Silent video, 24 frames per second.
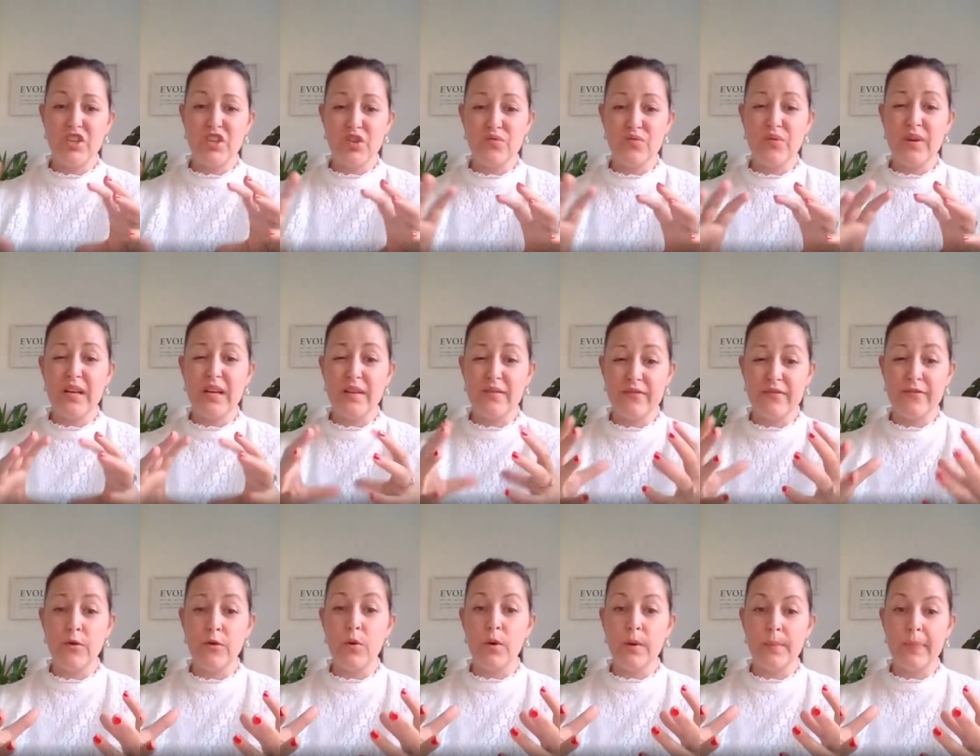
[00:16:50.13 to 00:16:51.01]
So you're really
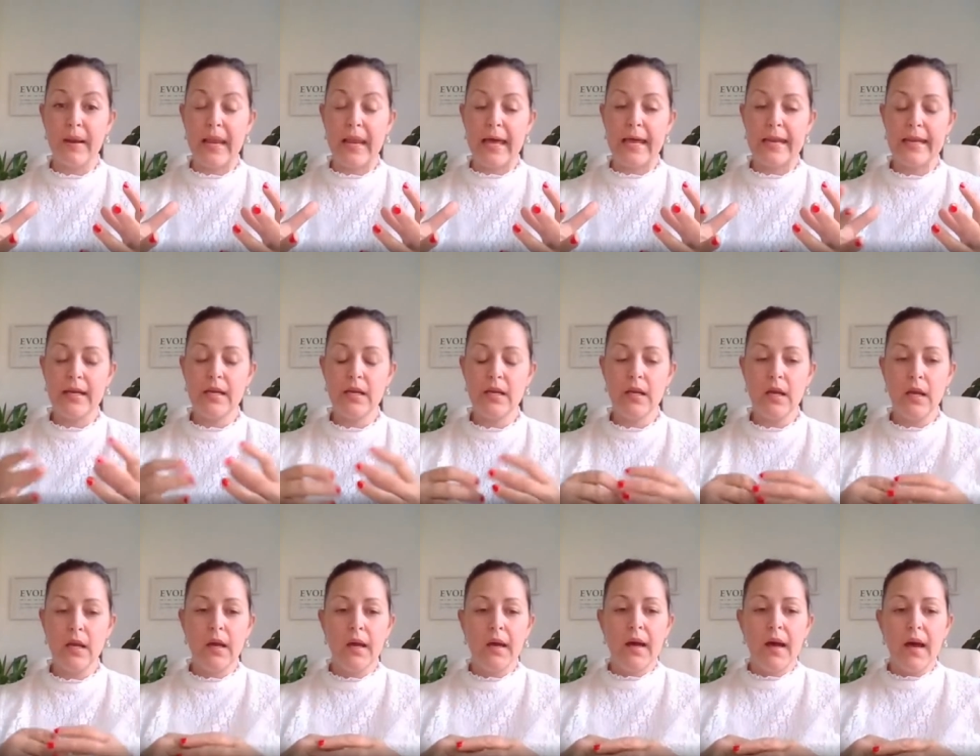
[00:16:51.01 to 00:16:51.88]
forward planning,
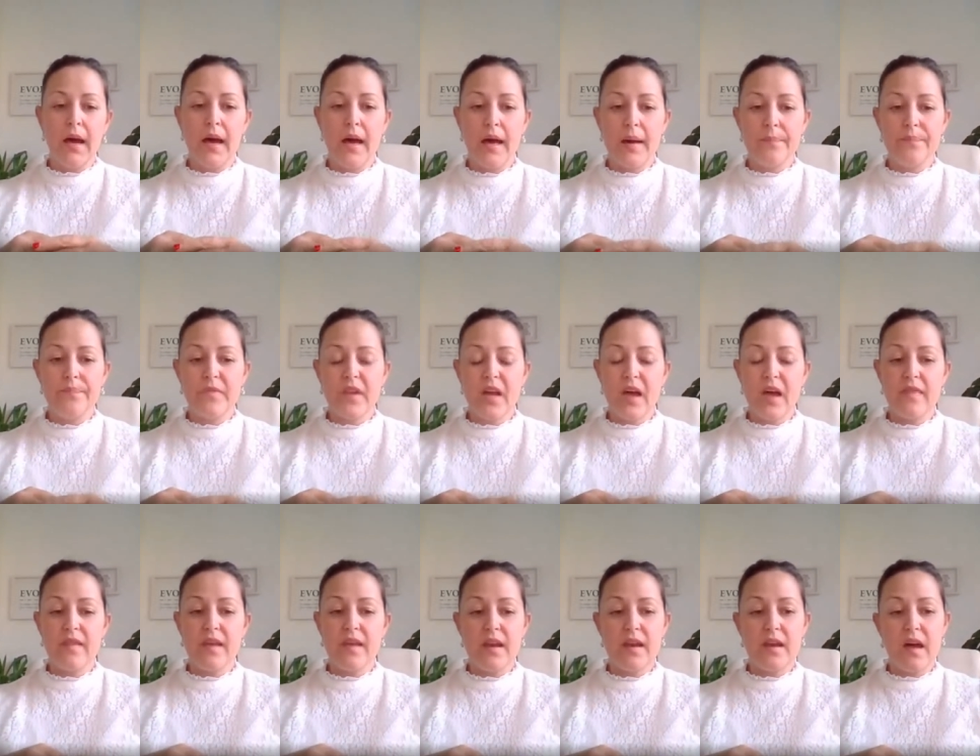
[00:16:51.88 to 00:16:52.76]
um,
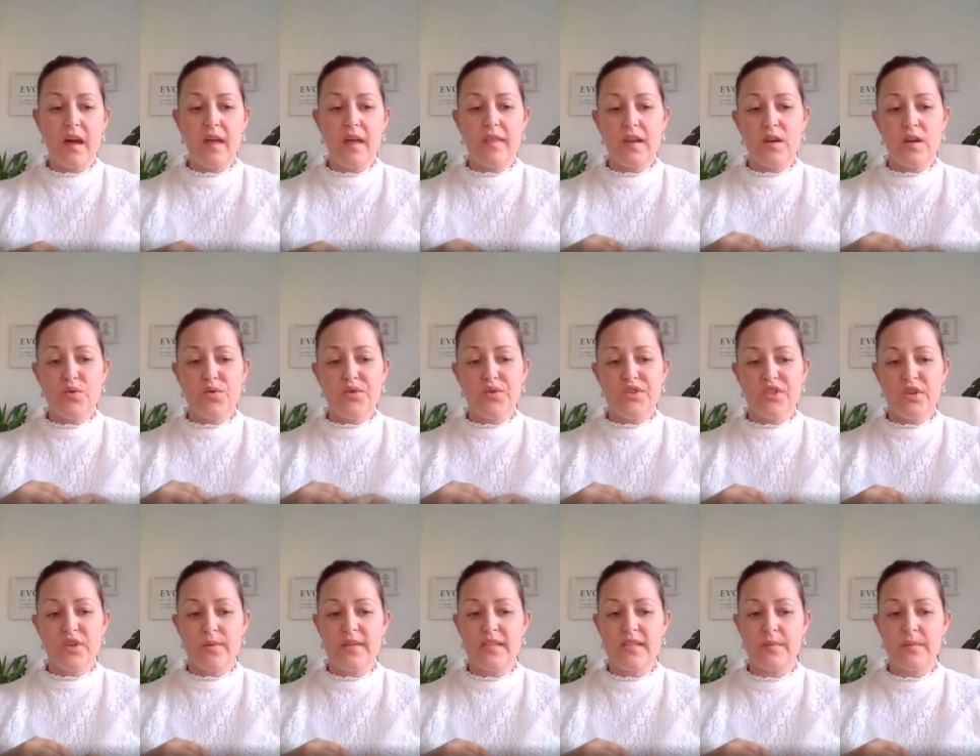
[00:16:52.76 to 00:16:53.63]
and then and then
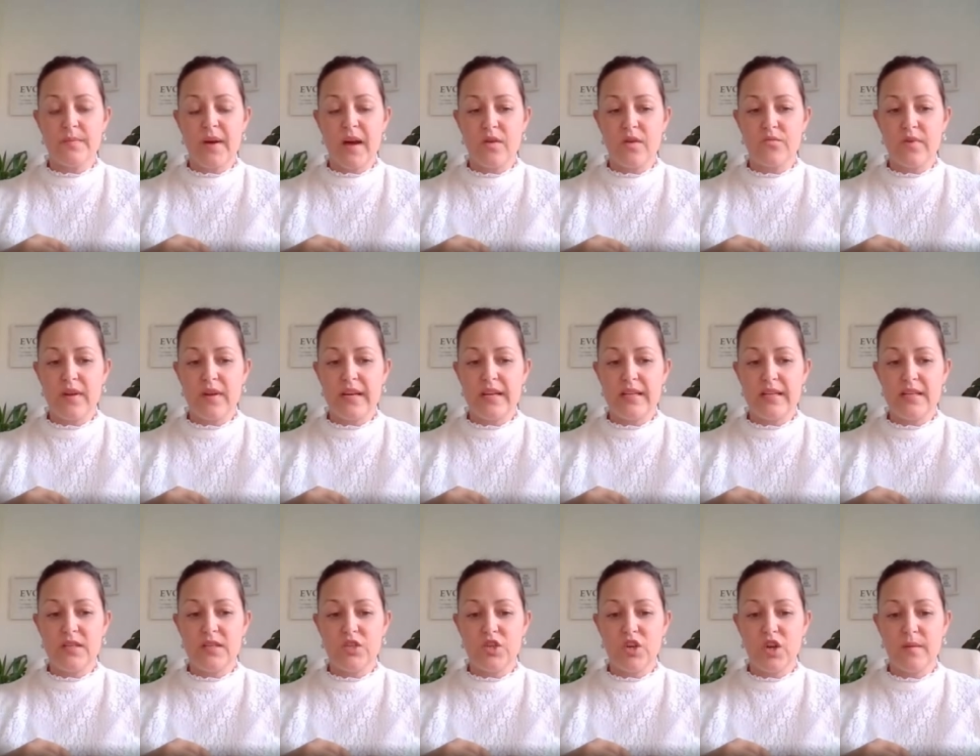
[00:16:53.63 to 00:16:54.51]
also it's about really
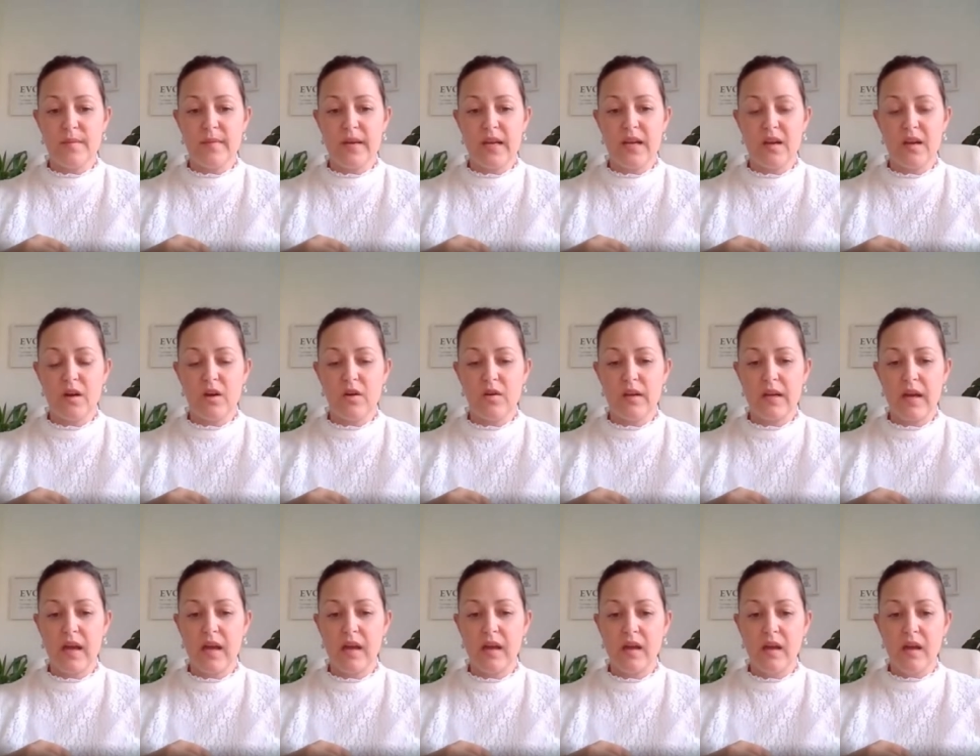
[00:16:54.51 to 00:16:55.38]
determining,
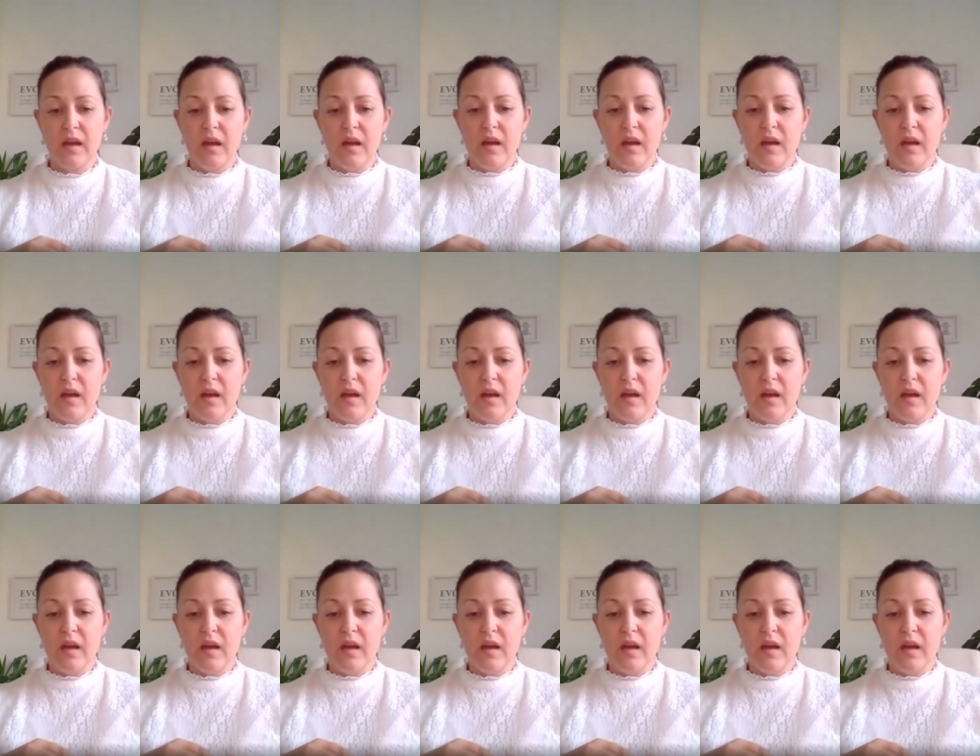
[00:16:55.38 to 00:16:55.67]
okay,